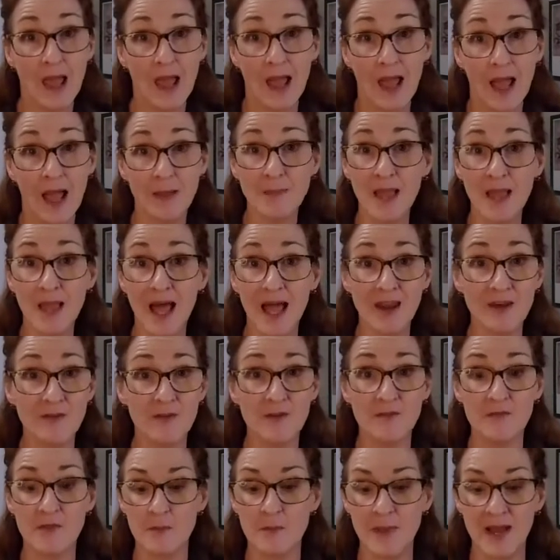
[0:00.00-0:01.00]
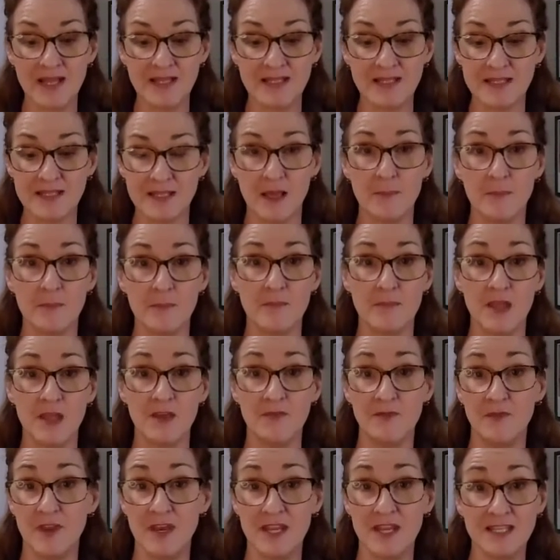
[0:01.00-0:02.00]
I'm kind of the mindset,
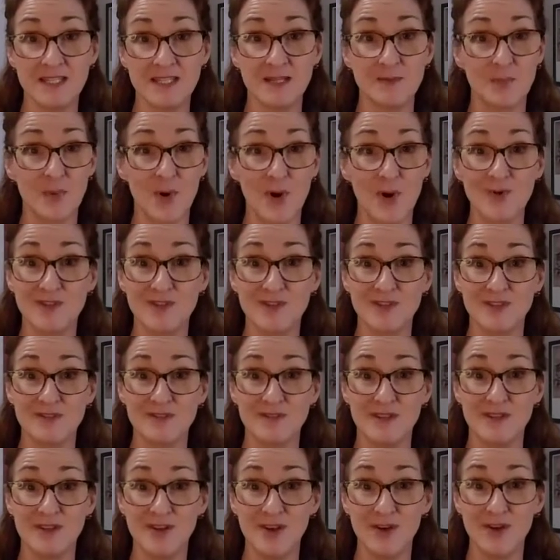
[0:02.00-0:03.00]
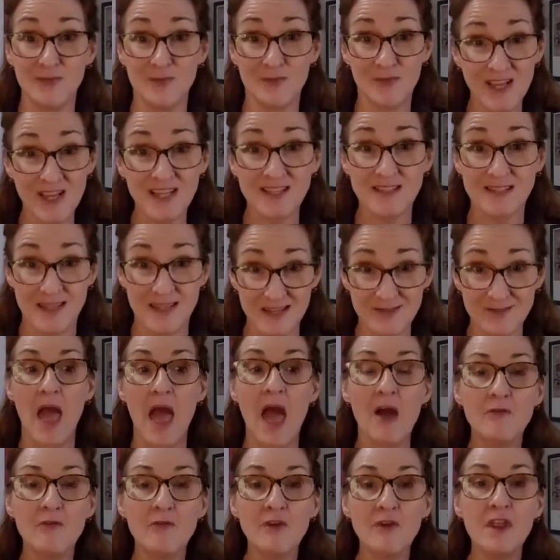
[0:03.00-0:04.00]
if it isn't broke, you don't fix it.
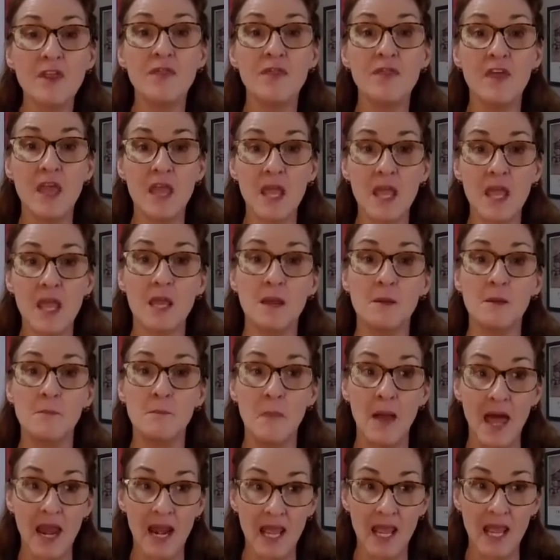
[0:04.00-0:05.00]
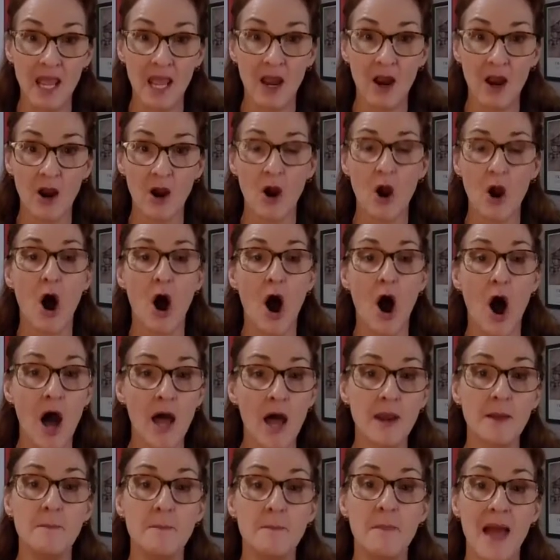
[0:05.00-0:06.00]
Everything in Medicare
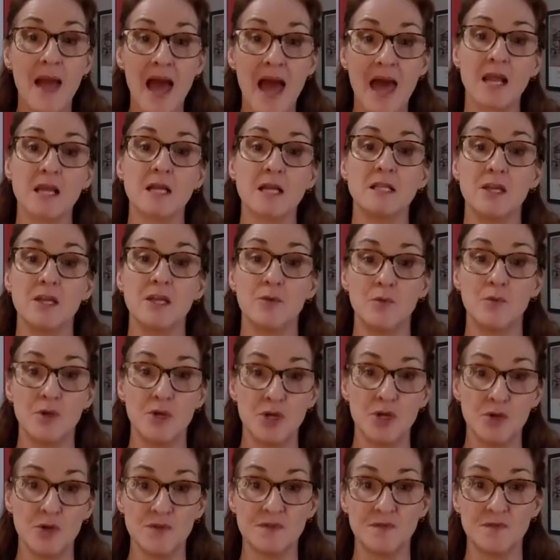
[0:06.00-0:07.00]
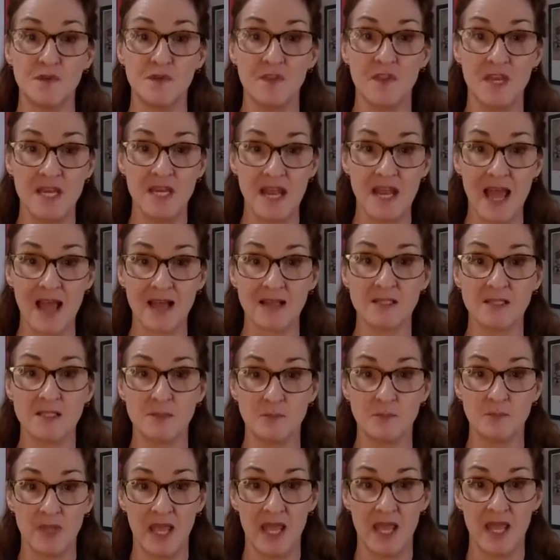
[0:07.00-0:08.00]
automatically renews for the next
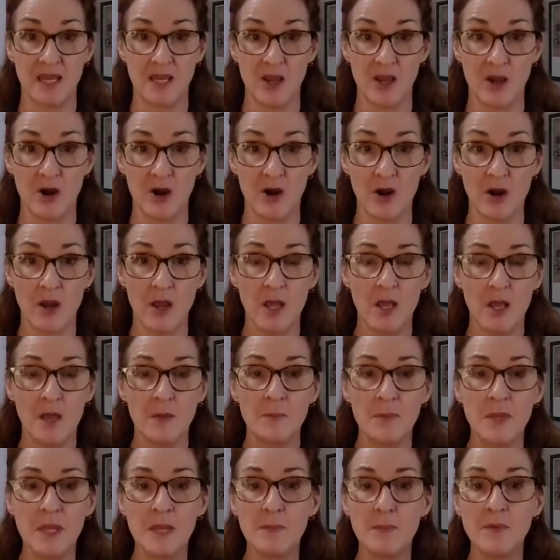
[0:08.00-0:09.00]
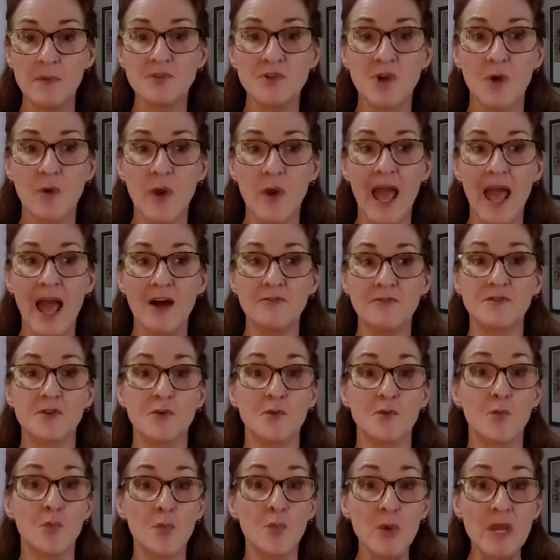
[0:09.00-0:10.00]
plan year. People don't have to
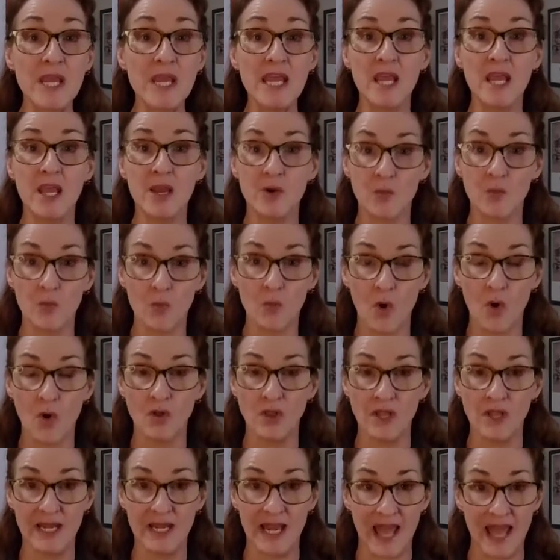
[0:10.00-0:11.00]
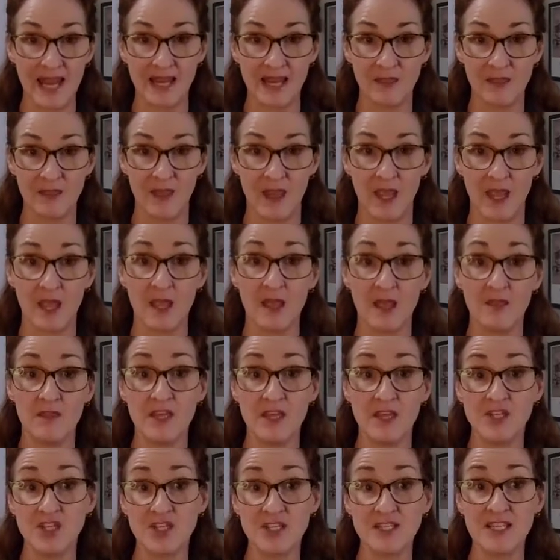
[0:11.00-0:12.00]
re-enroll in anything. They
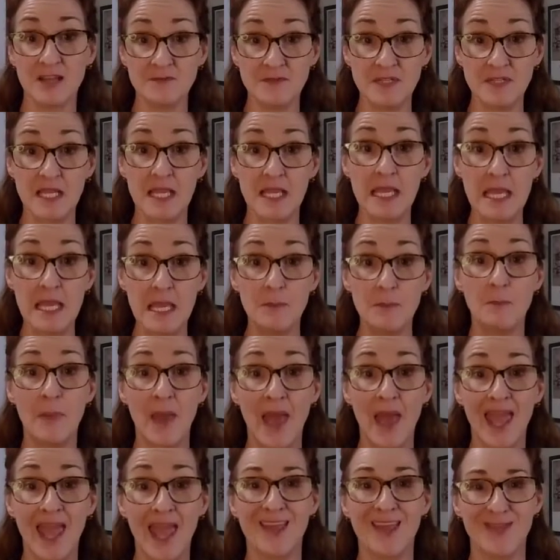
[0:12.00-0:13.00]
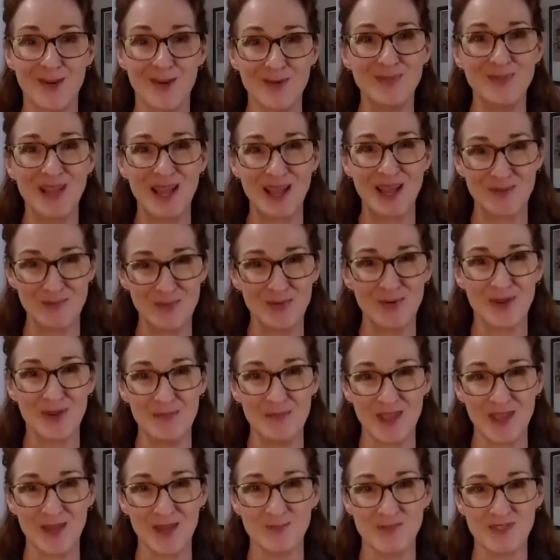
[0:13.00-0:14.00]
just have to keep paying their plan
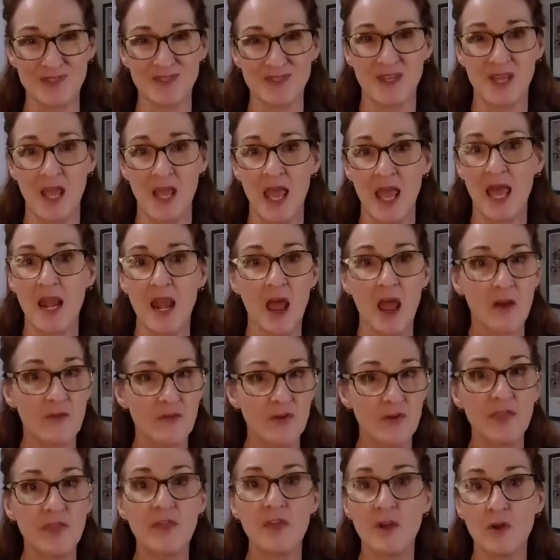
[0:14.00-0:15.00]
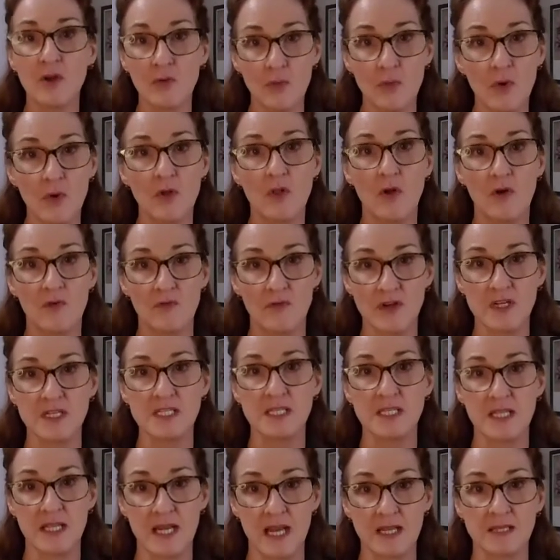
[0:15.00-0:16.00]
premiums, and everything will roll over
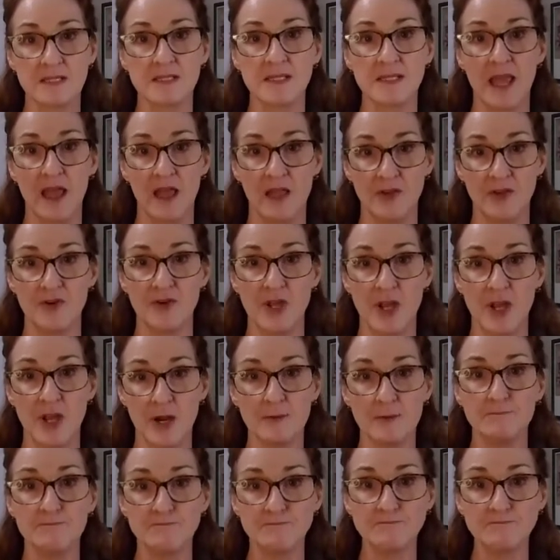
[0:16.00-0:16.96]
into the next calendar year.